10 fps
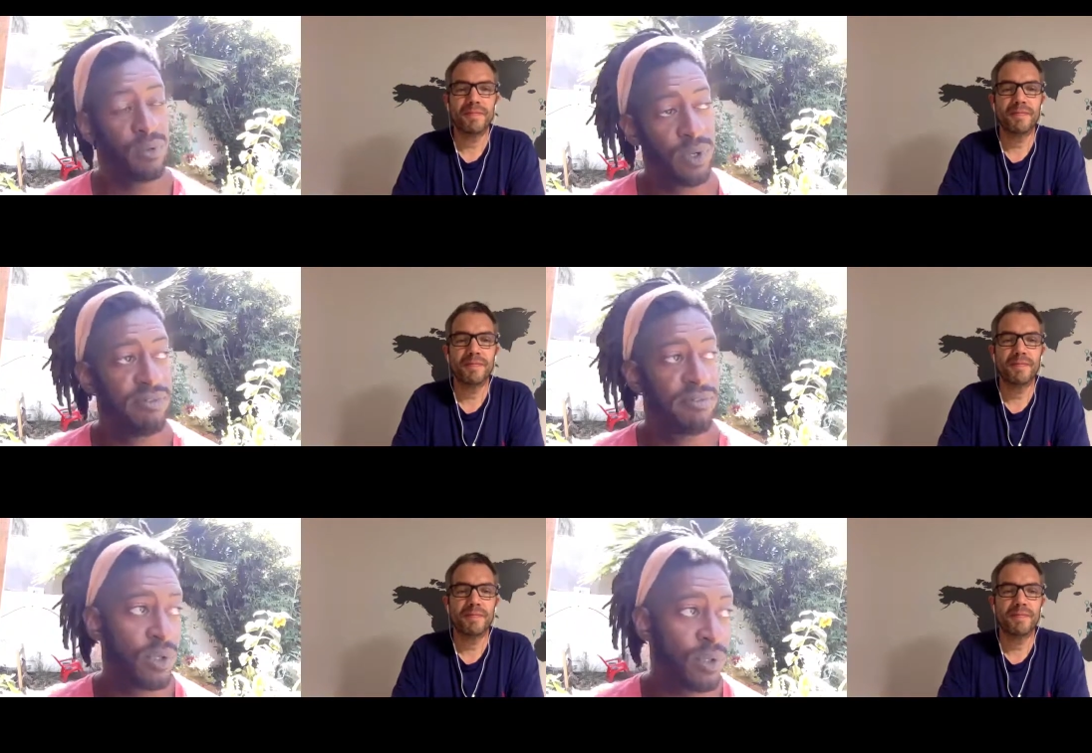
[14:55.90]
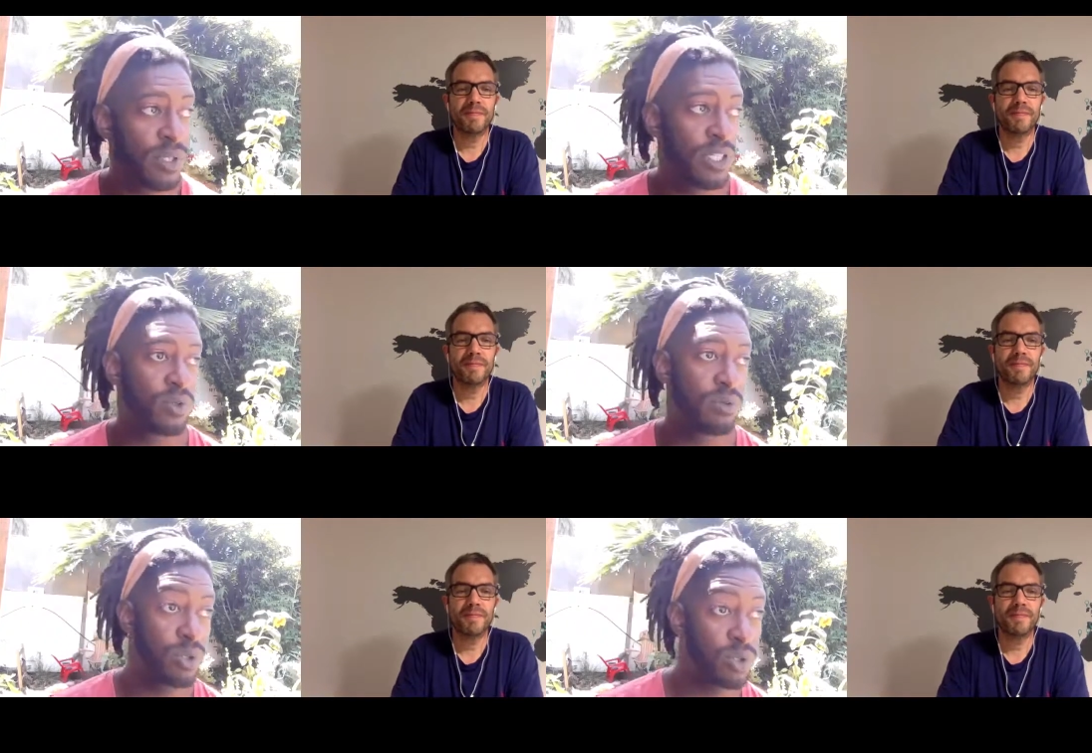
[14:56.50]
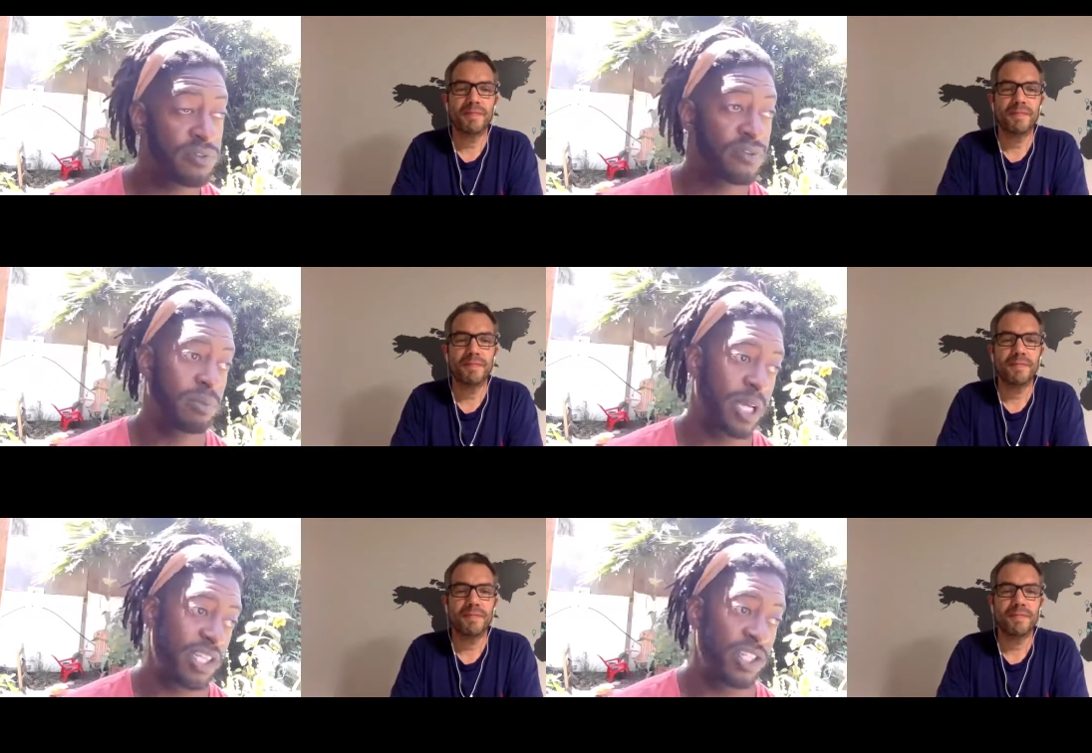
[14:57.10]
Speaker 1: when food is removed
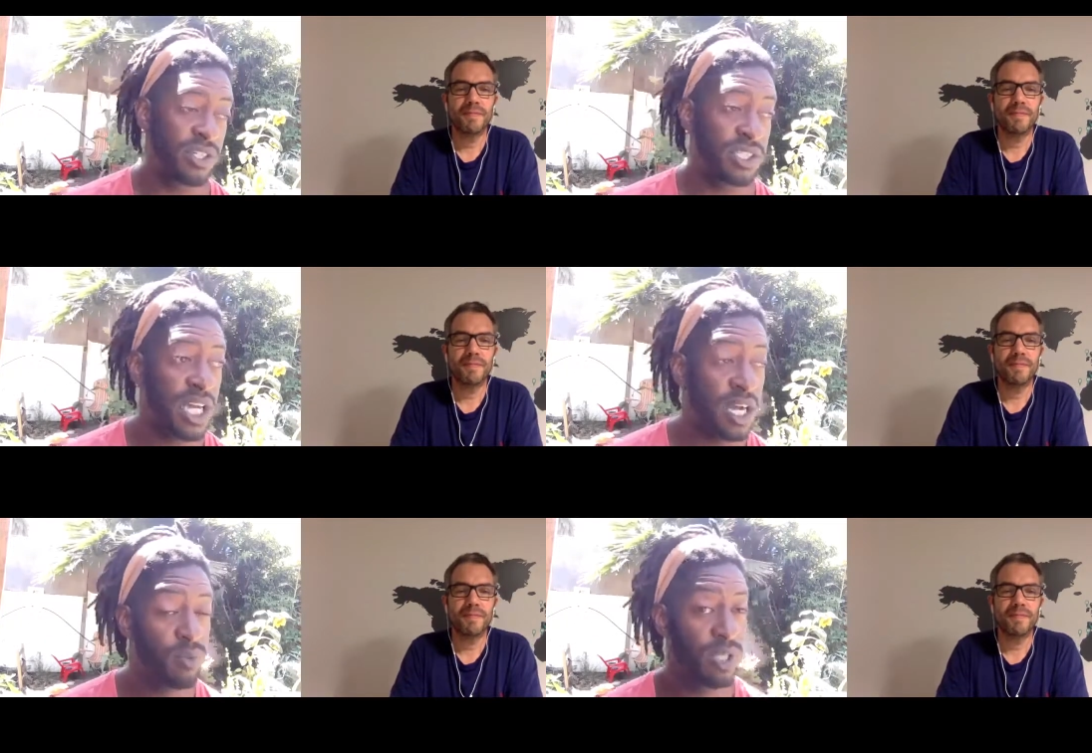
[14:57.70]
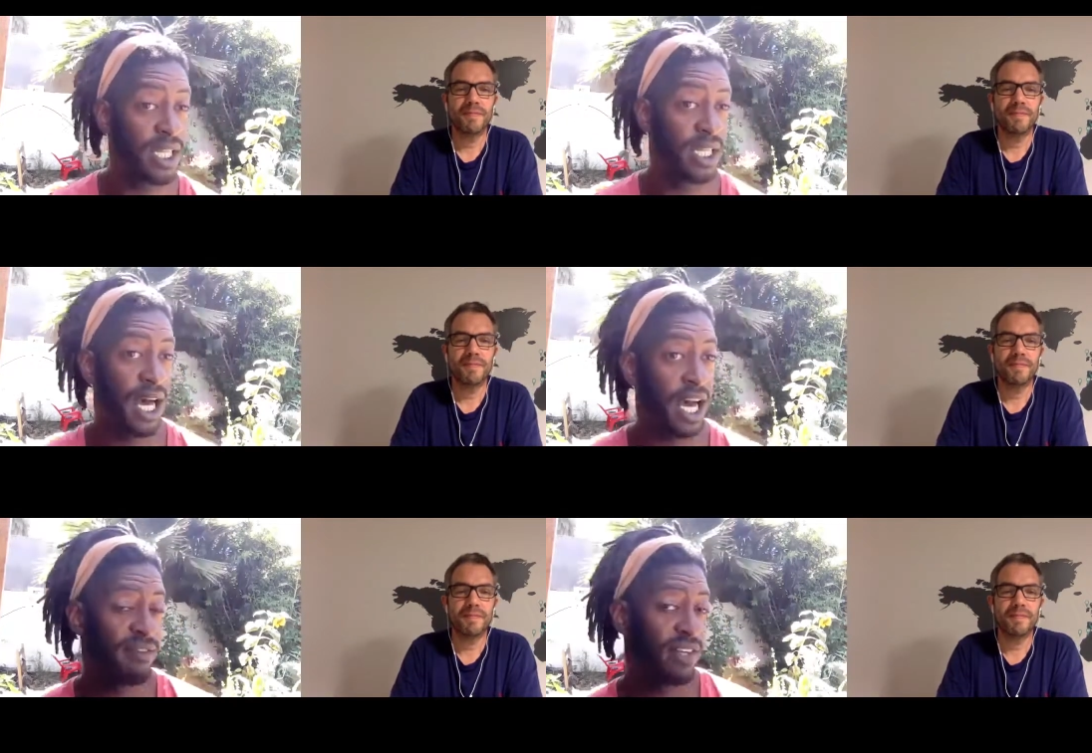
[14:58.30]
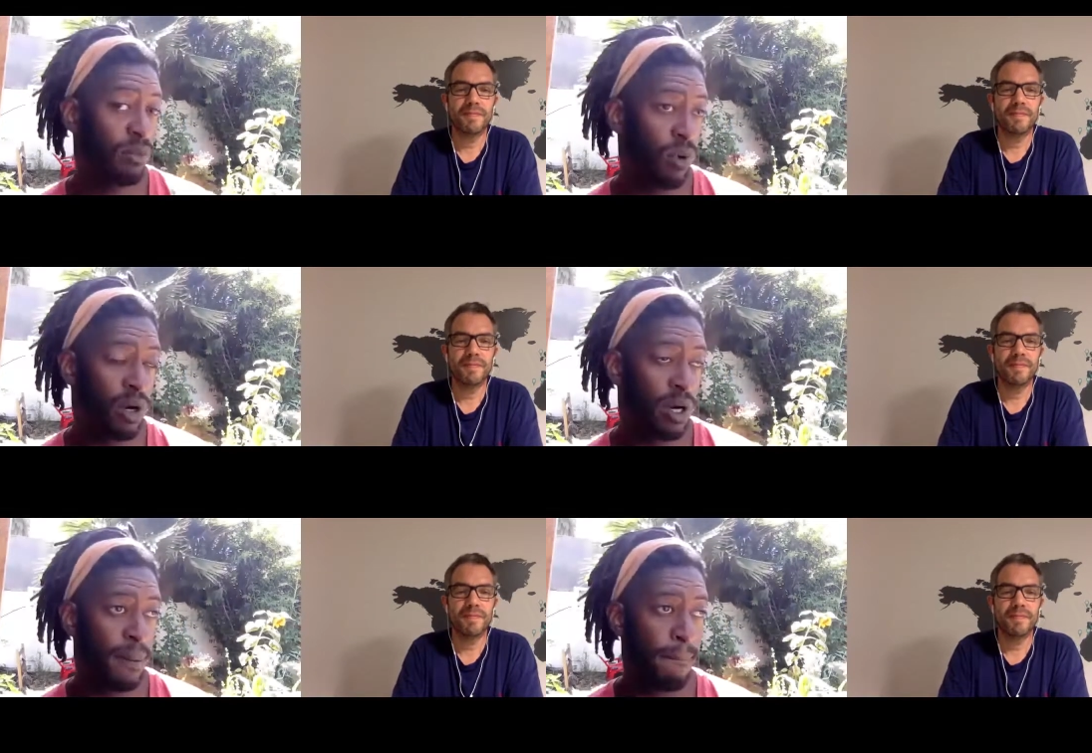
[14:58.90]
from nature, it's not really alive
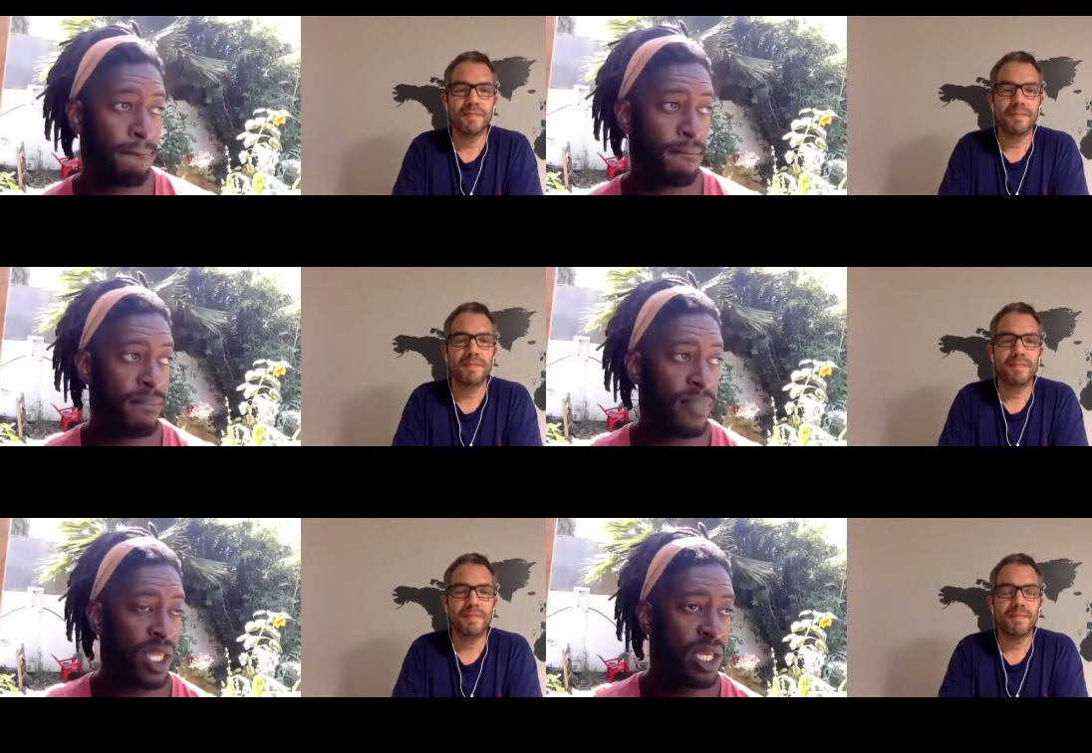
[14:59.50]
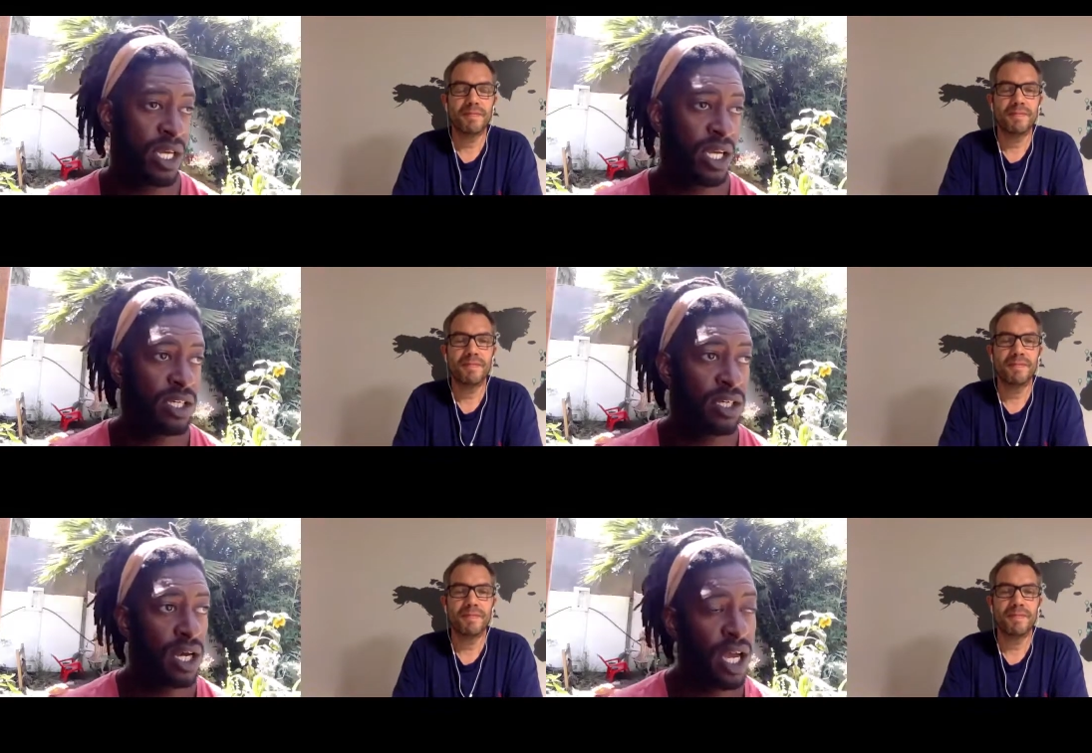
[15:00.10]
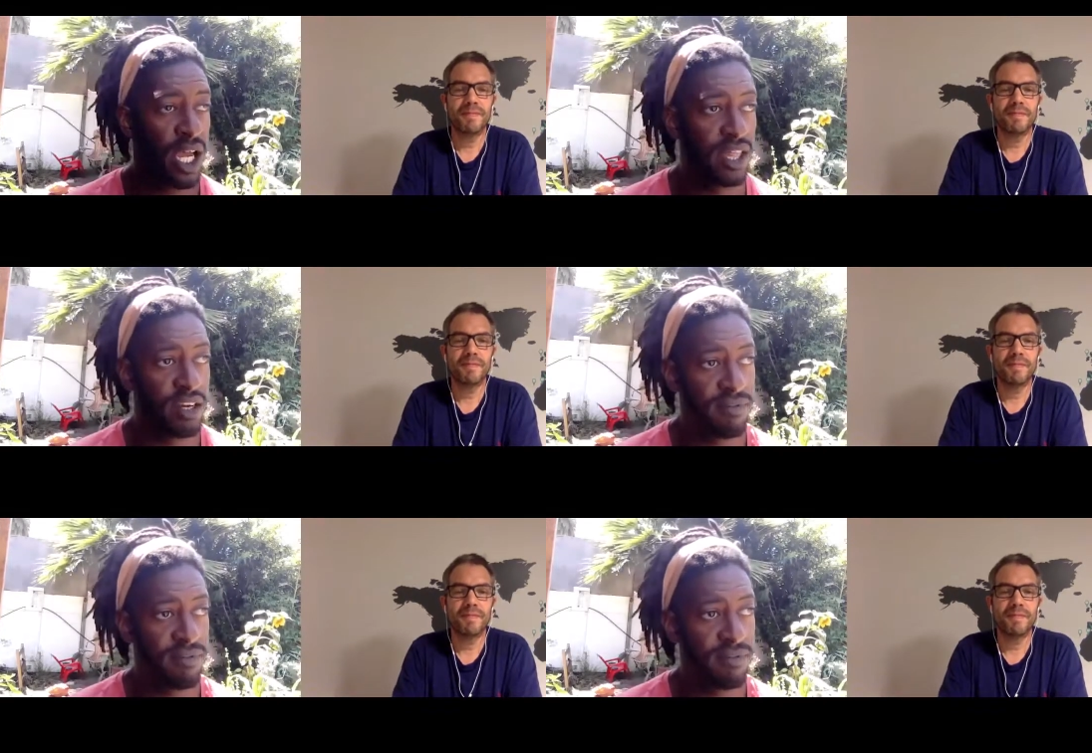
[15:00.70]
anymore. And